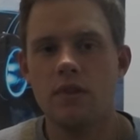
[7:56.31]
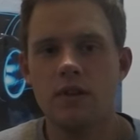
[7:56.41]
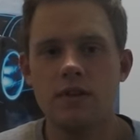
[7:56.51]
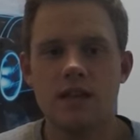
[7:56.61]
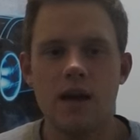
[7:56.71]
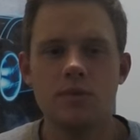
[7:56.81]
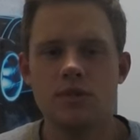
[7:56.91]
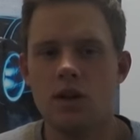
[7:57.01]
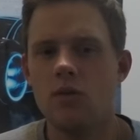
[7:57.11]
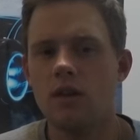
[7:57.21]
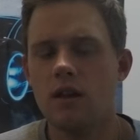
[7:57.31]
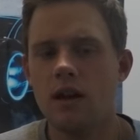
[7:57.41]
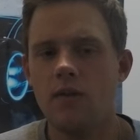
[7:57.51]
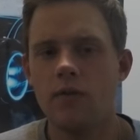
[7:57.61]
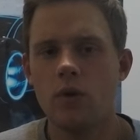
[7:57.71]
these apps don't
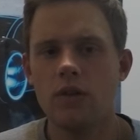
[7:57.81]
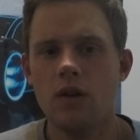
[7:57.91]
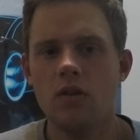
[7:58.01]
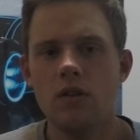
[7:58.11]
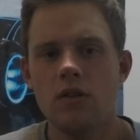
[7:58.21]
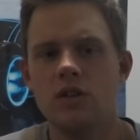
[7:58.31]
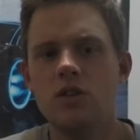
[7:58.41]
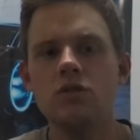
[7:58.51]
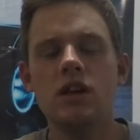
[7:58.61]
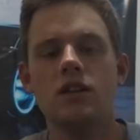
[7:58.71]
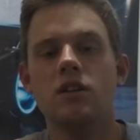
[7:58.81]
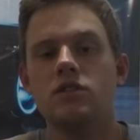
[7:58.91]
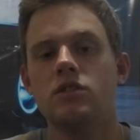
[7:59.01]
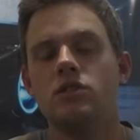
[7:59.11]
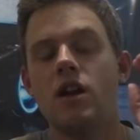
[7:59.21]
account for, though, they do
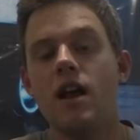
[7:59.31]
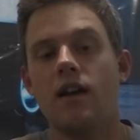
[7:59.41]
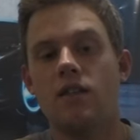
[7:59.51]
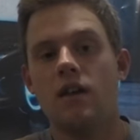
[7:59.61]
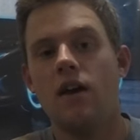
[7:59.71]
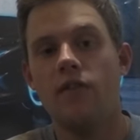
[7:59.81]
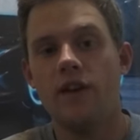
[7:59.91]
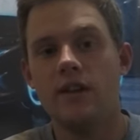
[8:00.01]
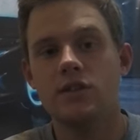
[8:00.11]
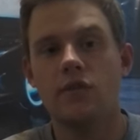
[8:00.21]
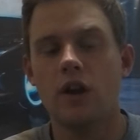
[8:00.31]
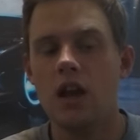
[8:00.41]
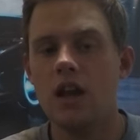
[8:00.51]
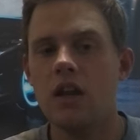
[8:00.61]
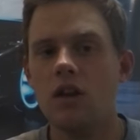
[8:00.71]
take track how fast over
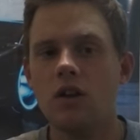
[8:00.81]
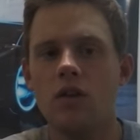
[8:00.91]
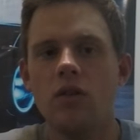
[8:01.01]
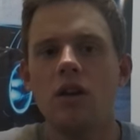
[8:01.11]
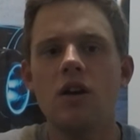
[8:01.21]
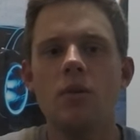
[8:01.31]
80 you're going,